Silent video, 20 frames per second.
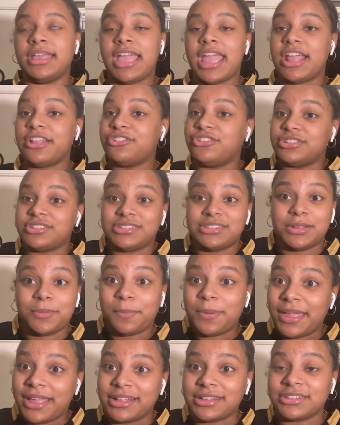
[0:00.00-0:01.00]
It just
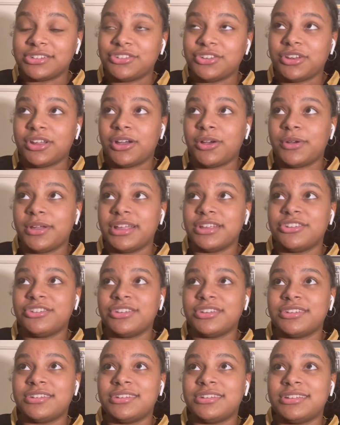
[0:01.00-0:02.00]
depends,
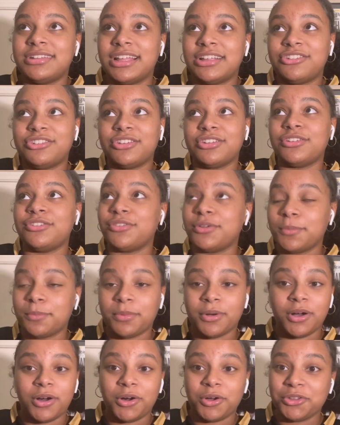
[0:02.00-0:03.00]
that's just
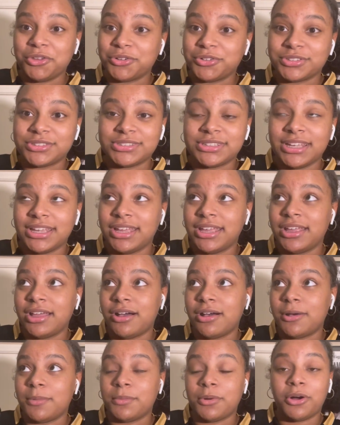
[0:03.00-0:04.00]
football. You'll see
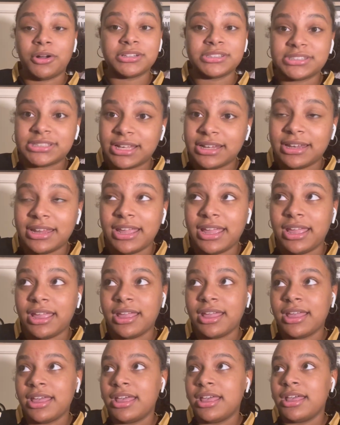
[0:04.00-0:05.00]
on
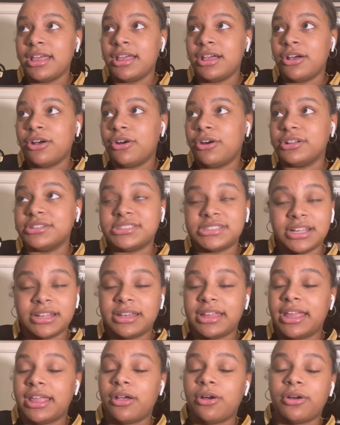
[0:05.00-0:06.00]
Sunday
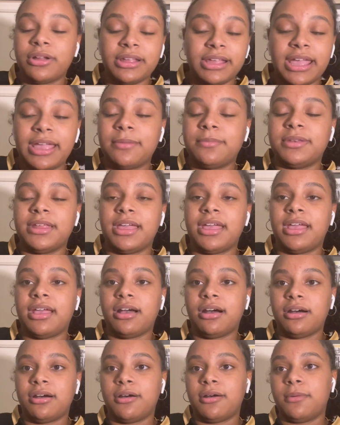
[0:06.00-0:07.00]
on game
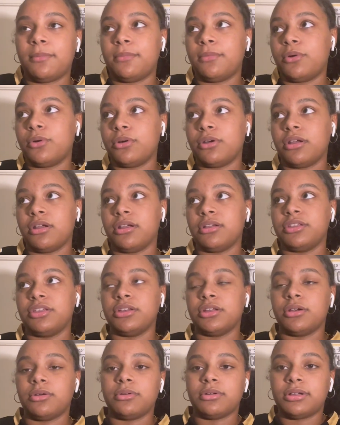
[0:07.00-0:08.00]
day, or
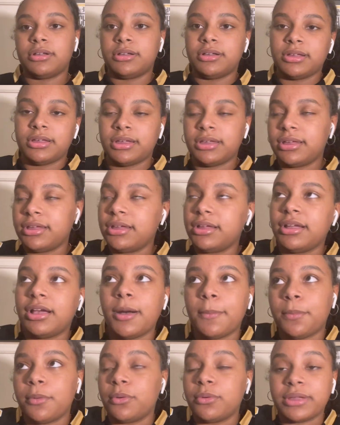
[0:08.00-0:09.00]

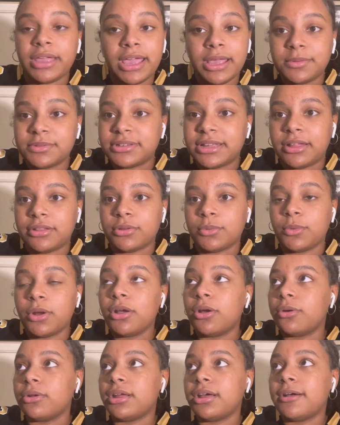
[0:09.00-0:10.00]
couple games down the
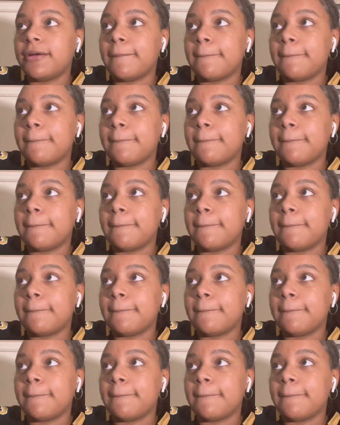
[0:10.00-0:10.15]
road.